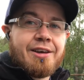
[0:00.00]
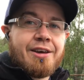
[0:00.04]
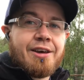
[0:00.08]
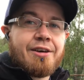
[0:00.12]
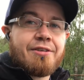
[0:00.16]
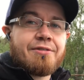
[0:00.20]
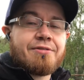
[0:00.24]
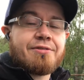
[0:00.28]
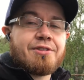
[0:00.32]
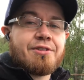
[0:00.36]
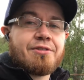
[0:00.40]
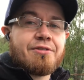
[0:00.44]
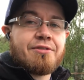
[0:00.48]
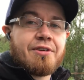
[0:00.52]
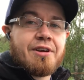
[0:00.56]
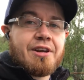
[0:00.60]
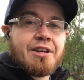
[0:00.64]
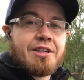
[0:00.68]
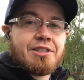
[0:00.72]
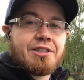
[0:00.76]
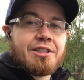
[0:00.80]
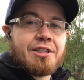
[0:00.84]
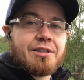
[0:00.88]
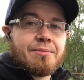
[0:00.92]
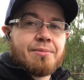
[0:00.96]
after
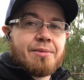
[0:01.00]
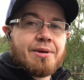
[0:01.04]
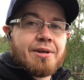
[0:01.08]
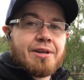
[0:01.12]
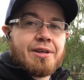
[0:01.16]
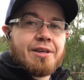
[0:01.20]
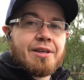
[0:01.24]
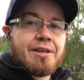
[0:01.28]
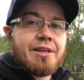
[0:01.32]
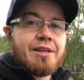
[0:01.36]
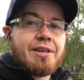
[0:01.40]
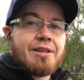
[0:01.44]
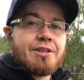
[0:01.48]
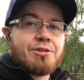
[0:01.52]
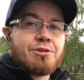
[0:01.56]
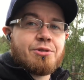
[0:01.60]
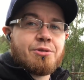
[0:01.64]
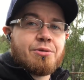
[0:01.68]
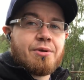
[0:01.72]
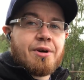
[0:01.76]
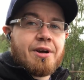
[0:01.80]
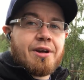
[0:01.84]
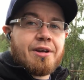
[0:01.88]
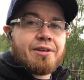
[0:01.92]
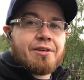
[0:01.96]
finishing my
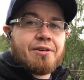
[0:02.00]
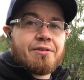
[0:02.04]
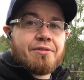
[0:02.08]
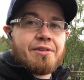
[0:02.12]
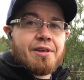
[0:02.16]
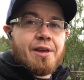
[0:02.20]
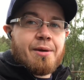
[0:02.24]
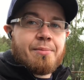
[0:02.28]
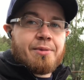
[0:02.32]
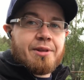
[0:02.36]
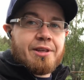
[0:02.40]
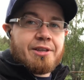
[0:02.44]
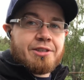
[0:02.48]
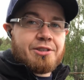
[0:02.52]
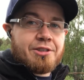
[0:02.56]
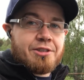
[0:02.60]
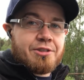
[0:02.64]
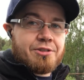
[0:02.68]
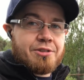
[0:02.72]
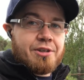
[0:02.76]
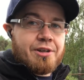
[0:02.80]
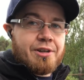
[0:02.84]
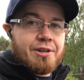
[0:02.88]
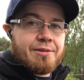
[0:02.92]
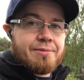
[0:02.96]
Thru-hike of the Appalachian
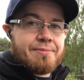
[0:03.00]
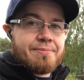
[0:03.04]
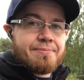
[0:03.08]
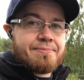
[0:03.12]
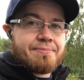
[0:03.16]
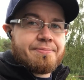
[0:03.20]
Trail.